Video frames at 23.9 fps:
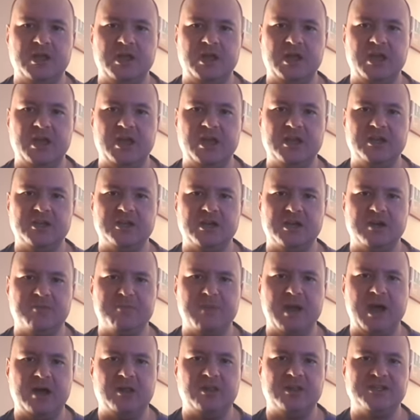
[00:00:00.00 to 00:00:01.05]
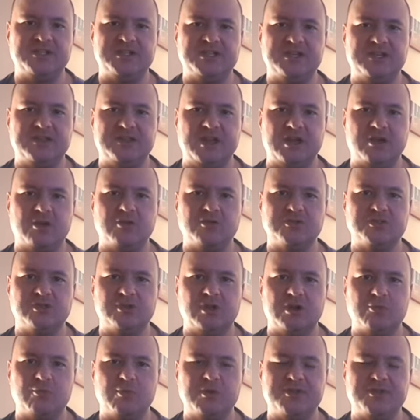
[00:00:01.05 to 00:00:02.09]
and a mallet that goes
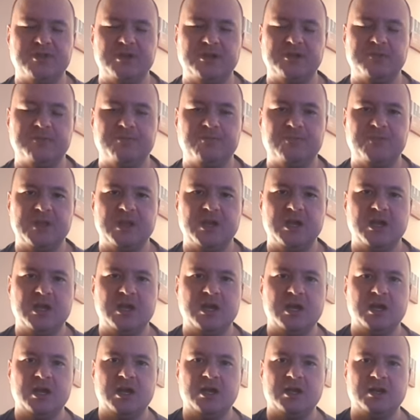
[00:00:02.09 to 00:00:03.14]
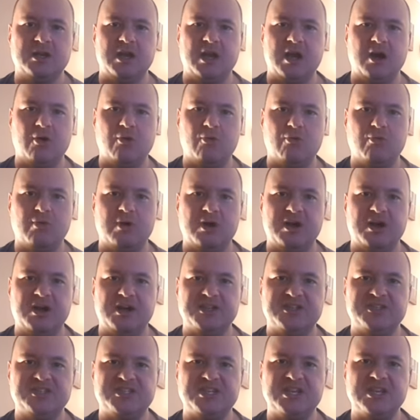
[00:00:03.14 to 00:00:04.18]
along with it. Now, uh,
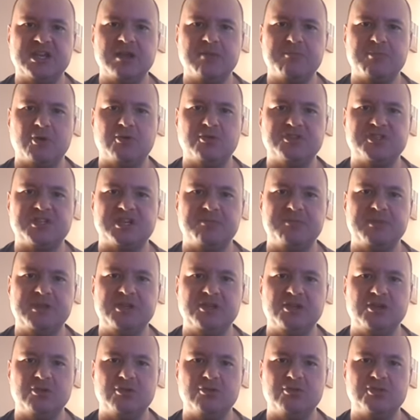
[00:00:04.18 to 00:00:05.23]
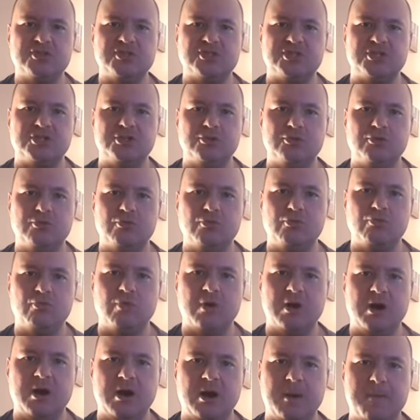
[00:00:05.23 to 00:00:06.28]
singing bowls can be used
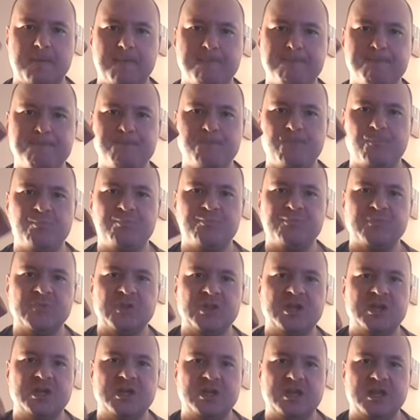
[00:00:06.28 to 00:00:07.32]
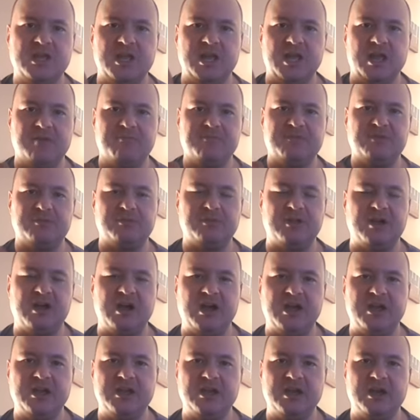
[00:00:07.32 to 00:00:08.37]
to um,
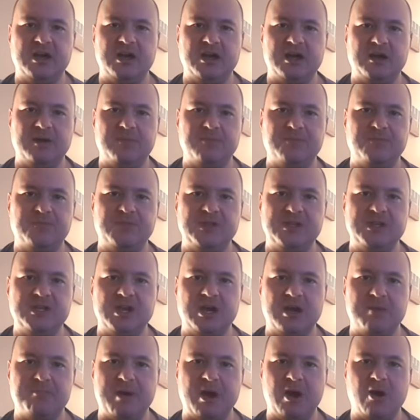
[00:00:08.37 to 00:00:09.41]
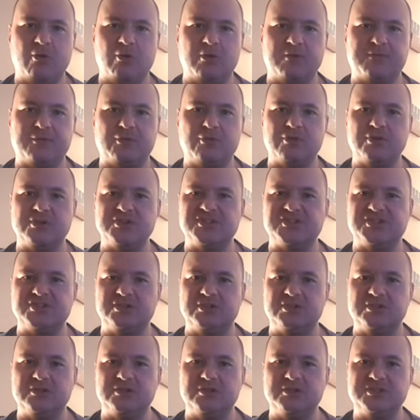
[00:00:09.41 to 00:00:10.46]
amplify um, the uh, power of
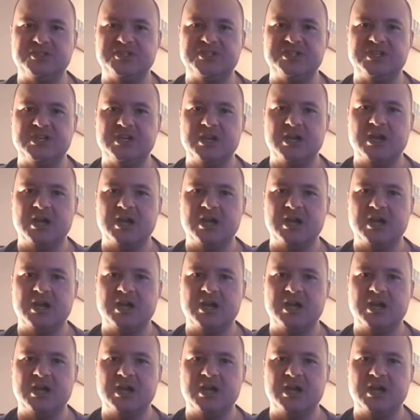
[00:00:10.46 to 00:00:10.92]
crystals,